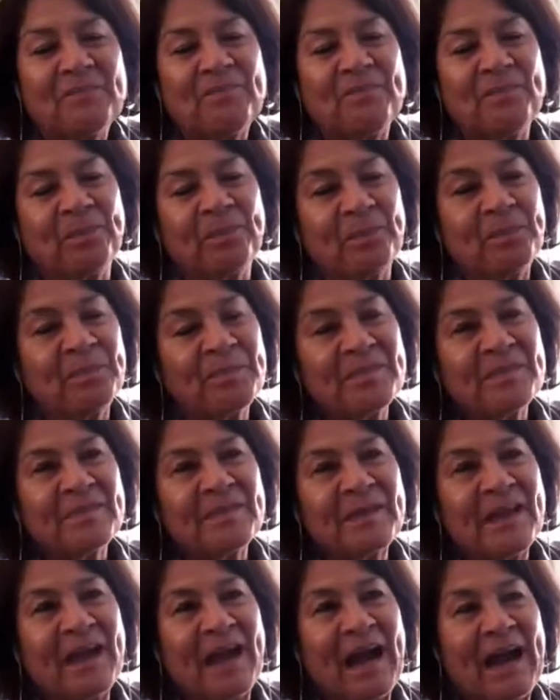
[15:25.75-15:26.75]

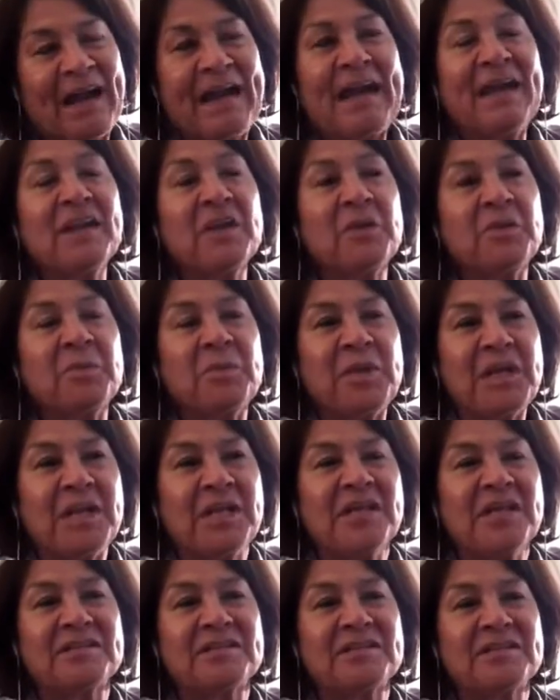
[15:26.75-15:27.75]
I had an
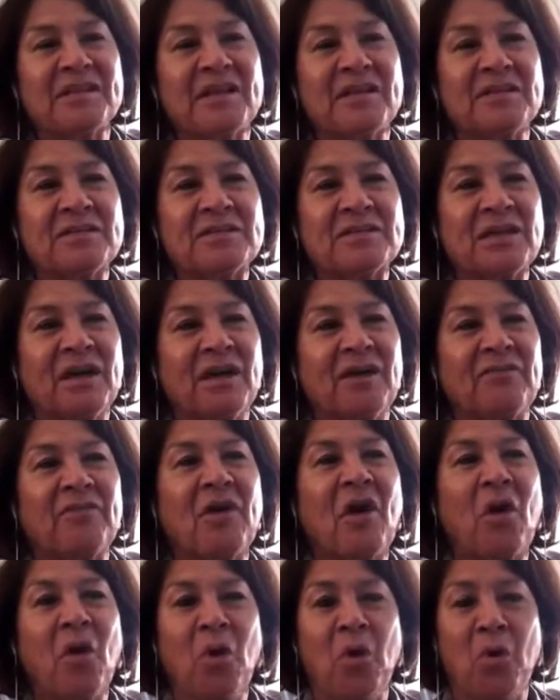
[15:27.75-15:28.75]
immediate sense of
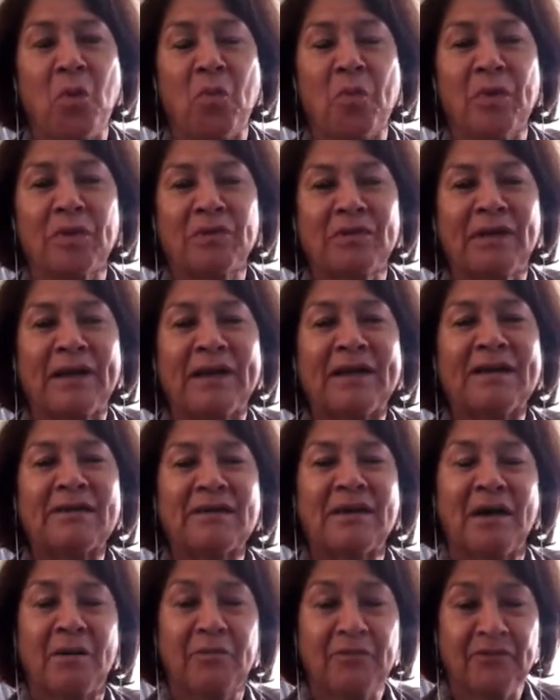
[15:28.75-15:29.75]
home, like
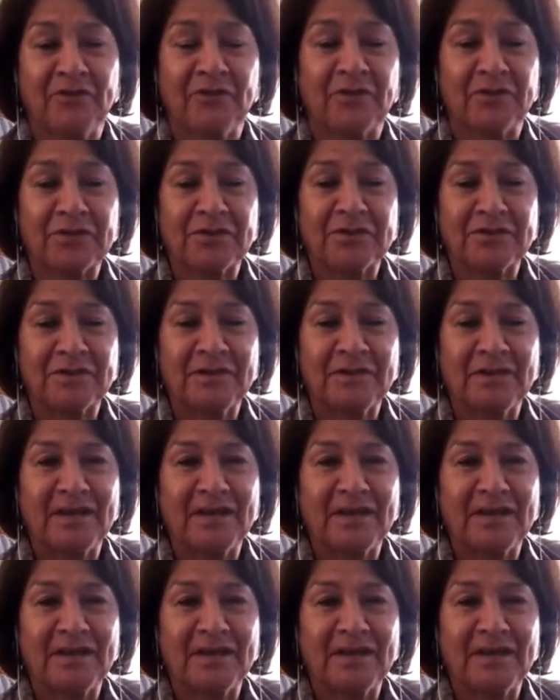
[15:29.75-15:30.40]
comfort.